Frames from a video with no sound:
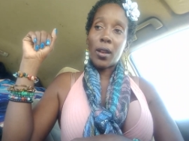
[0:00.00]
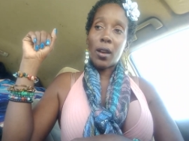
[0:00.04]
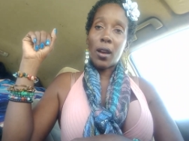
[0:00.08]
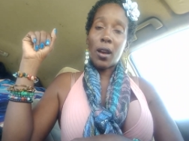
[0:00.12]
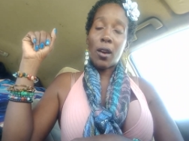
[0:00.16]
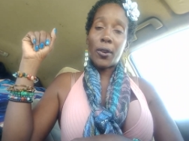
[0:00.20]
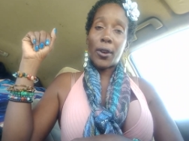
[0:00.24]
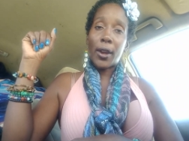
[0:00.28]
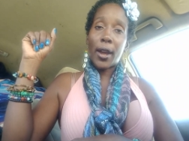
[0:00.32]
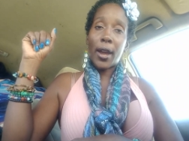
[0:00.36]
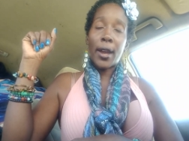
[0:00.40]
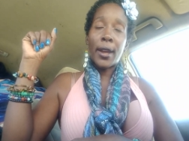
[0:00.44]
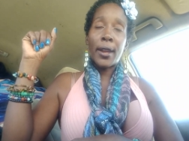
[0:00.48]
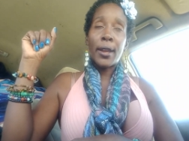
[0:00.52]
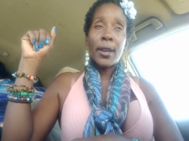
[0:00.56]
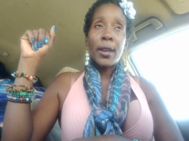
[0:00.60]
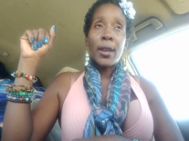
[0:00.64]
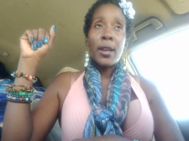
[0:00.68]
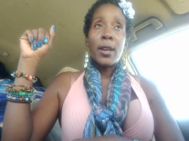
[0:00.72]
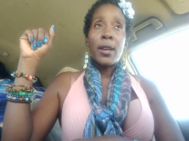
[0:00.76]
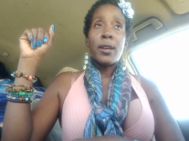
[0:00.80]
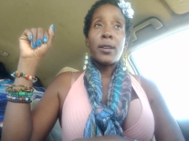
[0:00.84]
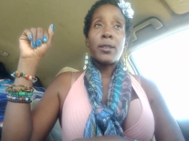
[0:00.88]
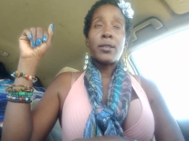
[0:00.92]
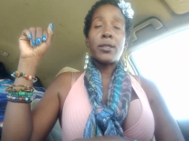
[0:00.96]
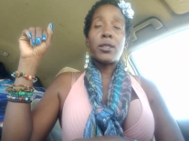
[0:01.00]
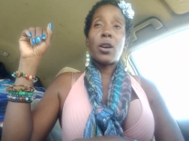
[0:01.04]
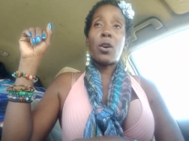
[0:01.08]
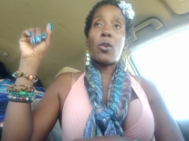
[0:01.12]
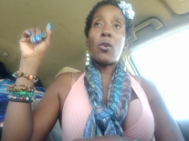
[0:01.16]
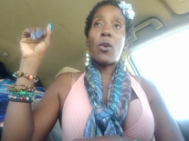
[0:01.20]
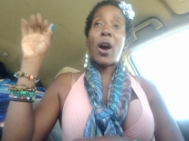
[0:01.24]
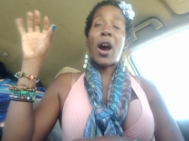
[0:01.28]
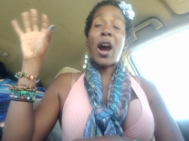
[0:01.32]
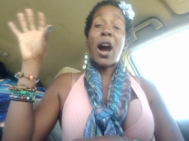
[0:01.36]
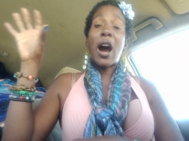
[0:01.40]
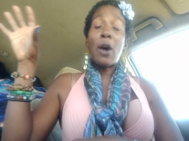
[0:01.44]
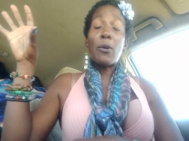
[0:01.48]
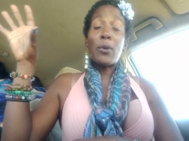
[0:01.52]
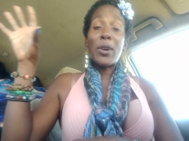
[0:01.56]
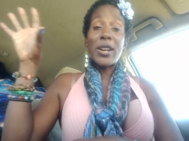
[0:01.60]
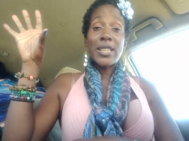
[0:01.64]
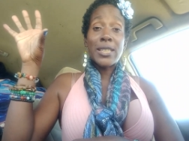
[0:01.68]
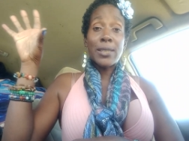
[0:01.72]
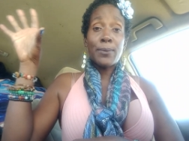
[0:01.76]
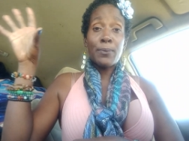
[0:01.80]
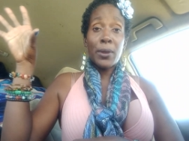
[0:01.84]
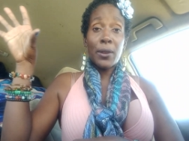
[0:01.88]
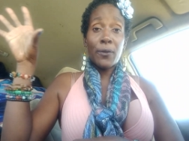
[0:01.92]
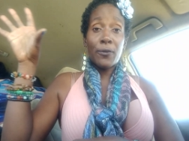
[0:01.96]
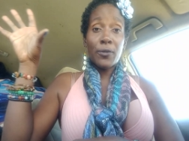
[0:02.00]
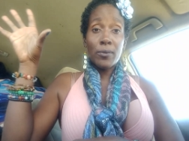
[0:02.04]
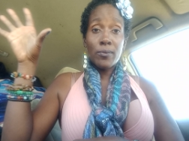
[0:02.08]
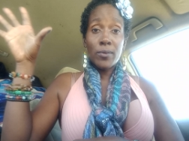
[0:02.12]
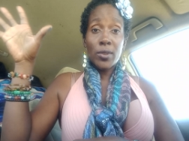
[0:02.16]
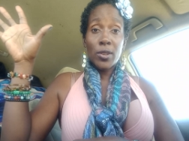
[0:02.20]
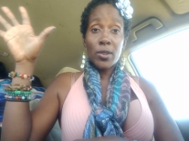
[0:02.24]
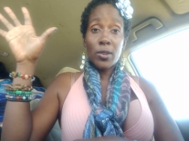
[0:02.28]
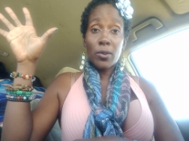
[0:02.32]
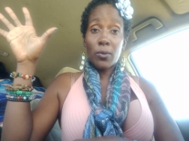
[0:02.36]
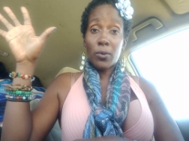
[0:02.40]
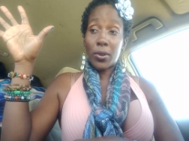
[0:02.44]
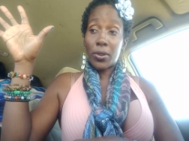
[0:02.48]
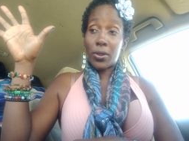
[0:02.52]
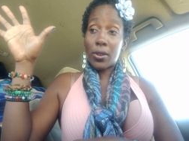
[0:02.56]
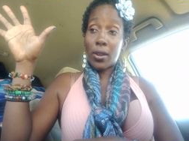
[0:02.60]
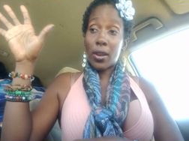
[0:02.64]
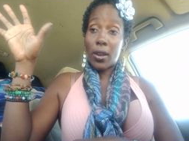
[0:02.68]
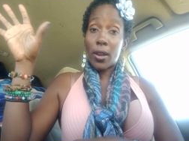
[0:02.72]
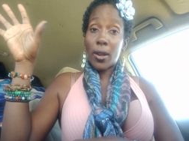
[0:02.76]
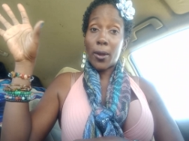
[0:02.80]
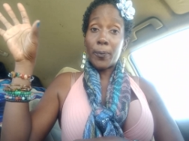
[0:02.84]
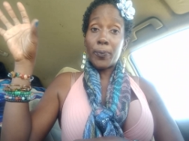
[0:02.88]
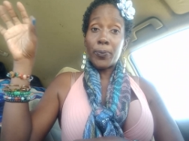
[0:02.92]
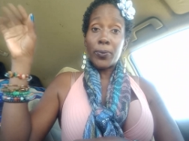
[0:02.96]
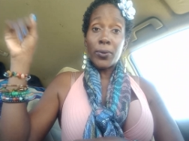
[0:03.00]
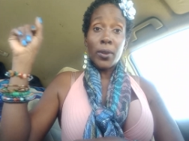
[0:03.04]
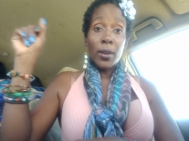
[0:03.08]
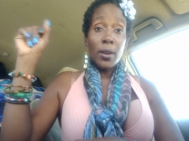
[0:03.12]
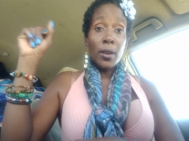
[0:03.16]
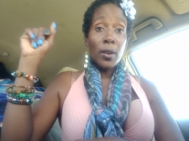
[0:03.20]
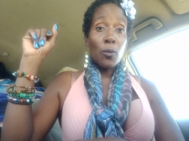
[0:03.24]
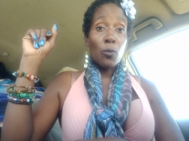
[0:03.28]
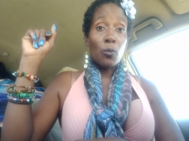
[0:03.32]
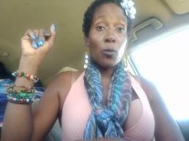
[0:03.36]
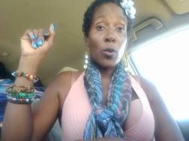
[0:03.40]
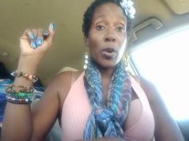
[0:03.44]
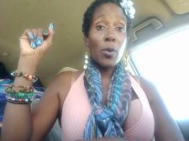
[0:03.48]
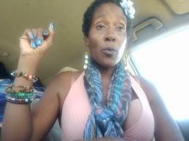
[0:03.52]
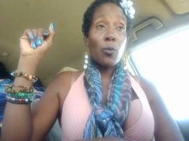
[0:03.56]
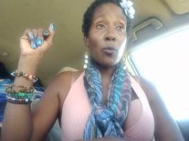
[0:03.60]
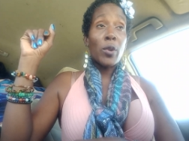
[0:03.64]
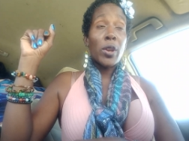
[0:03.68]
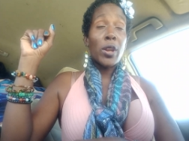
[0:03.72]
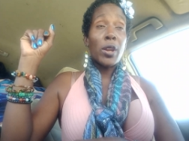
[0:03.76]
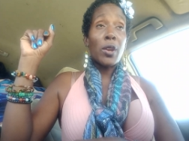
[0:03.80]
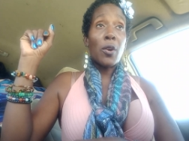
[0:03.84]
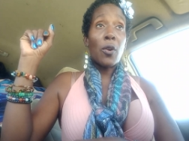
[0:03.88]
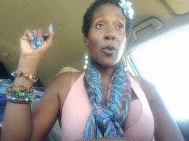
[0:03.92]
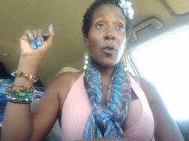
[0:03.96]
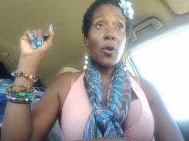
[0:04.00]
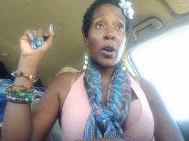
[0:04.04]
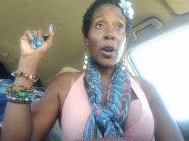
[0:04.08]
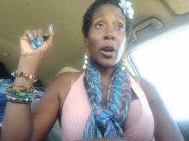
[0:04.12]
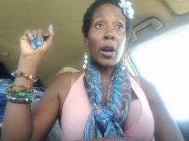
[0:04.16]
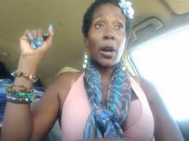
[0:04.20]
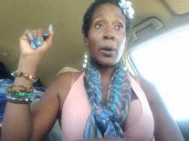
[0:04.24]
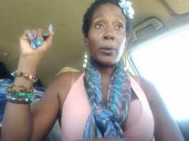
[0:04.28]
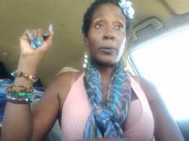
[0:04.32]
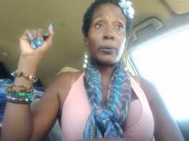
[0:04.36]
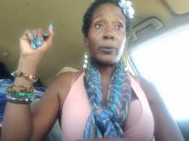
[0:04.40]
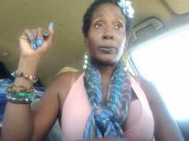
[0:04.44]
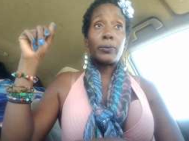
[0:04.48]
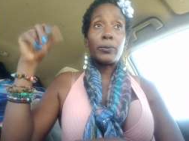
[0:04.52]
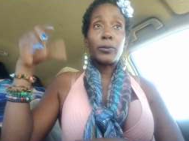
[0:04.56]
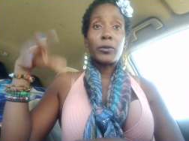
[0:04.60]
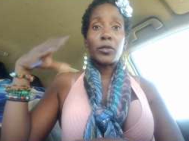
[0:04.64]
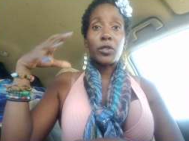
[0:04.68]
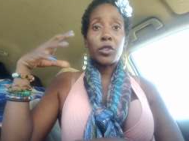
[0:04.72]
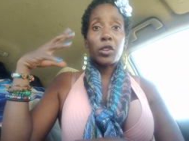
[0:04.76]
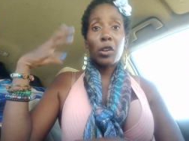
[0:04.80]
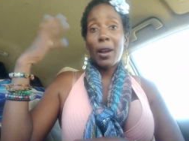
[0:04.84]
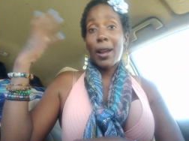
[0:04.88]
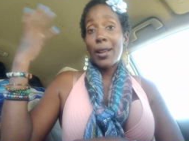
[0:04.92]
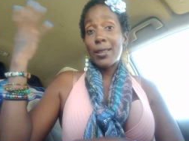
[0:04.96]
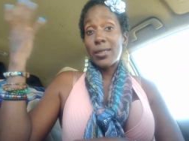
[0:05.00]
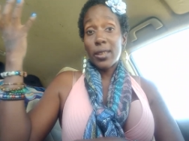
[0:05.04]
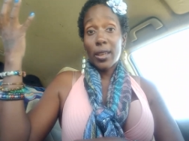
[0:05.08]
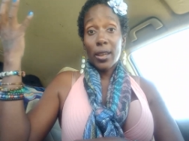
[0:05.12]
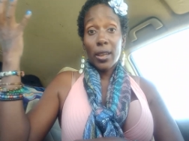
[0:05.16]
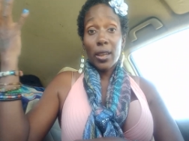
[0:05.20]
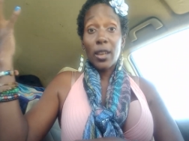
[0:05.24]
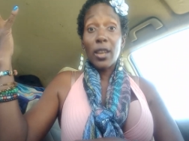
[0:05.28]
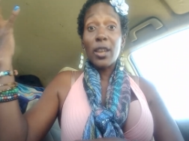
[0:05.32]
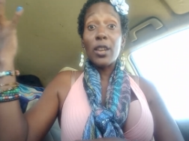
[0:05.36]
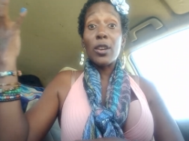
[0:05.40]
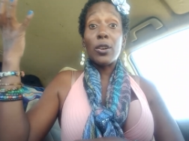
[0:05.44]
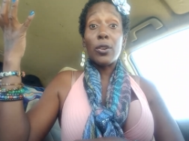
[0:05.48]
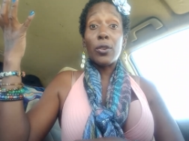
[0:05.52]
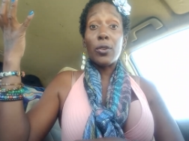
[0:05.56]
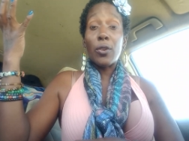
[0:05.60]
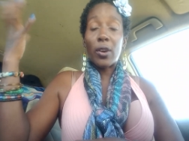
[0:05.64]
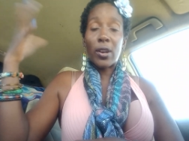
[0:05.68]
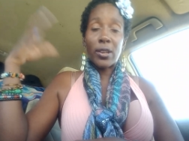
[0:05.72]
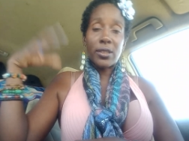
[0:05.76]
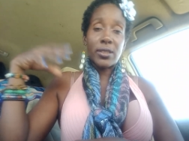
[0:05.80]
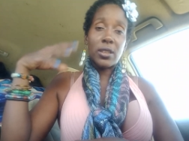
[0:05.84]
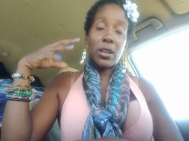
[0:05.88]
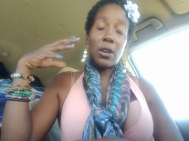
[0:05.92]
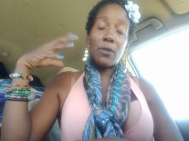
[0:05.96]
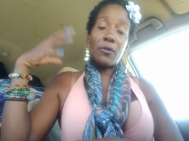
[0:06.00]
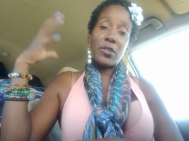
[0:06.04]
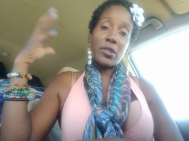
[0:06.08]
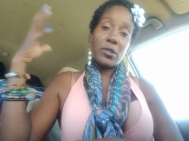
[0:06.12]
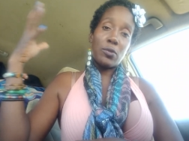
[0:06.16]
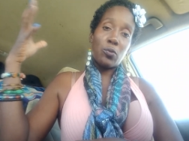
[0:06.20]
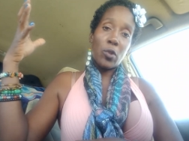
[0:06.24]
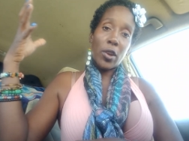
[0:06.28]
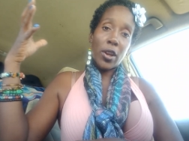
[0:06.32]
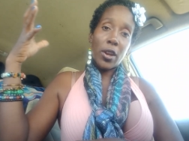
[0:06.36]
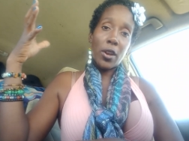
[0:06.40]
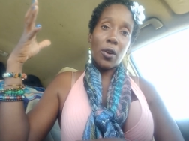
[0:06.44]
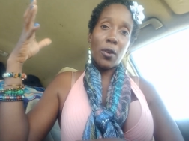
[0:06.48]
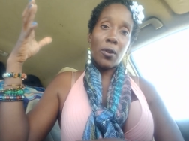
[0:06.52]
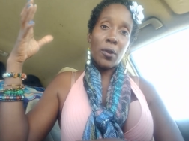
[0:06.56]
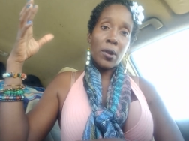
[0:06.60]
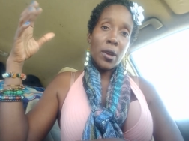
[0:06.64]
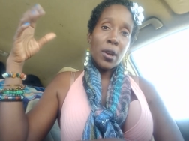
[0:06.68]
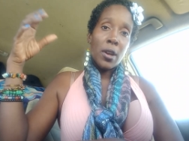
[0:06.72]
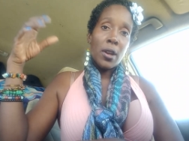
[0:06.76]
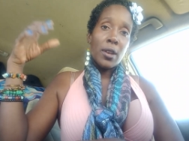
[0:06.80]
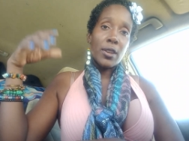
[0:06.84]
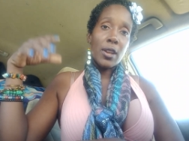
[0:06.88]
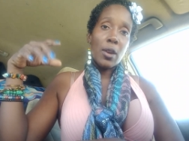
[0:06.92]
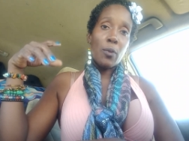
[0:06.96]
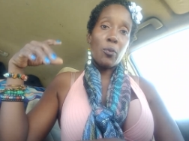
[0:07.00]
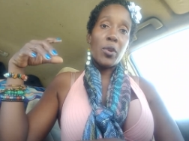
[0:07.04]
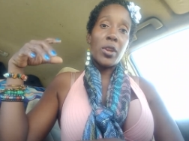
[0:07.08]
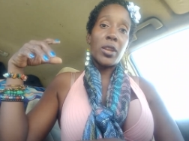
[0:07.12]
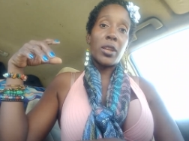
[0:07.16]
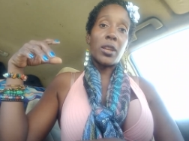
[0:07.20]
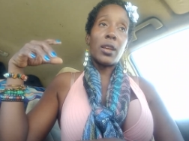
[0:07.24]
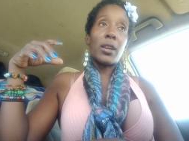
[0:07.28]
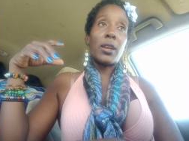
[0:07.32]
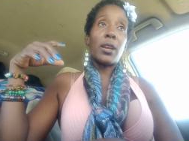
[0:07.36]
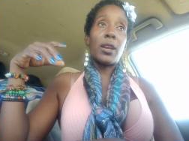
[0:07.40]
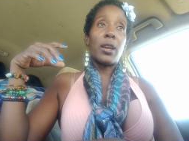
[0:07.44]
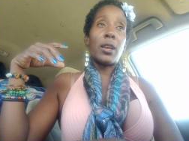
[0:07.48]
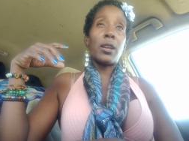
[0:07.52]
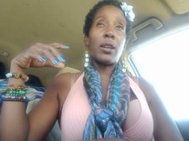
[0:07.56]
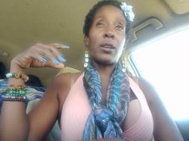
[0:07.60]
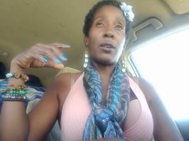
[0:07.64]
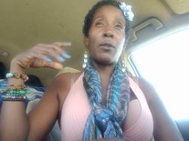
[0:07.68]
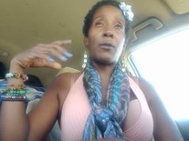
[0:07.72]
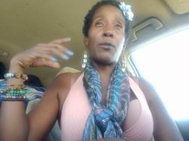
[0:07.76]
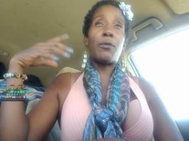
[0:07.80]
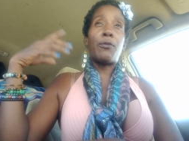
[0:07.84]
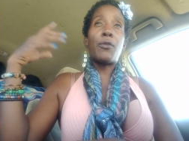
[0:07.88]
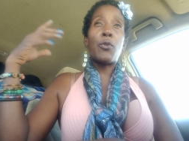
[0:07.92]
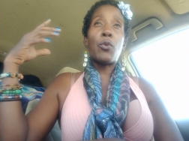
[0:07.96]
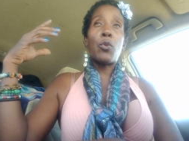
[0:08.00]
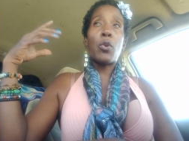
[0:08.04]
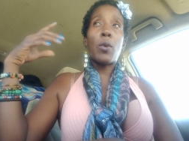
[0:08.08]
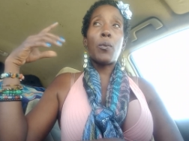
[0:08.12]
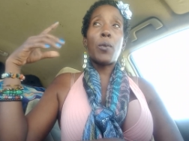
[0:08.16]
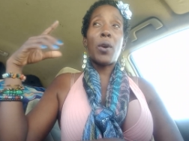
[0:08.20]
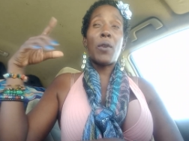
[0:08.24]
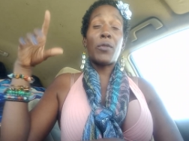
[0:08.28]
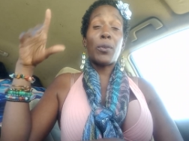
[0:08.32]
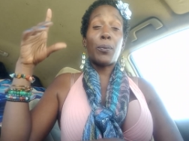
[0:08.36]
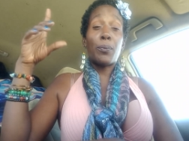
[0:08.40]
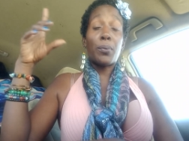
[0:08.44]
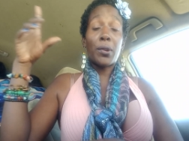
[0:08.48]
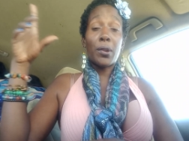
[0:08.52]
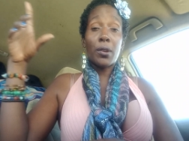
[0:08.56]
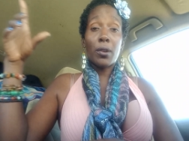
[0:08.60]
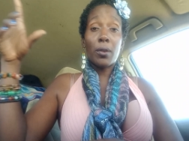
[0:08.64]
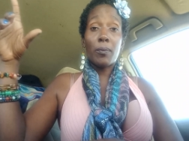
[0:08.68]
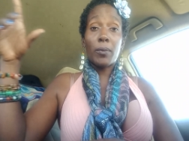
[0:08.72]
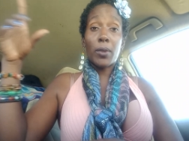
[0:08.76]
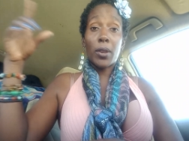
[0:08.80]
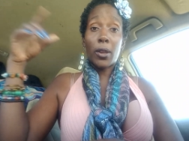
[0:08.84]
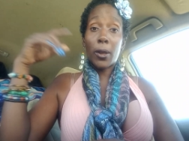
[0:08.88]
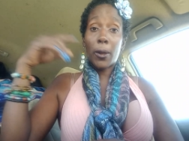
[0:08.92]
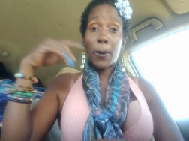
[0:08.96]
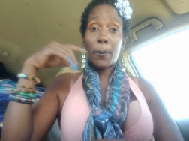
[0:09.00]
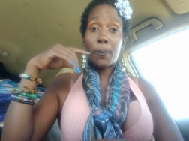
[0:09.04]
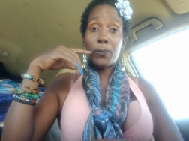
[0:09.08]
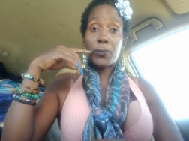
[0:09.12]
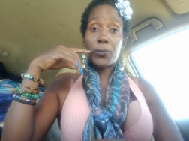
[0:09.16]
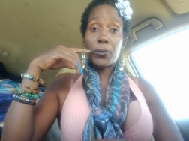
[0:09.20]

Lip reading: Okay? So always be familiar with that when we are trying to heal ourselves as well, that we can get in the form of a pyramid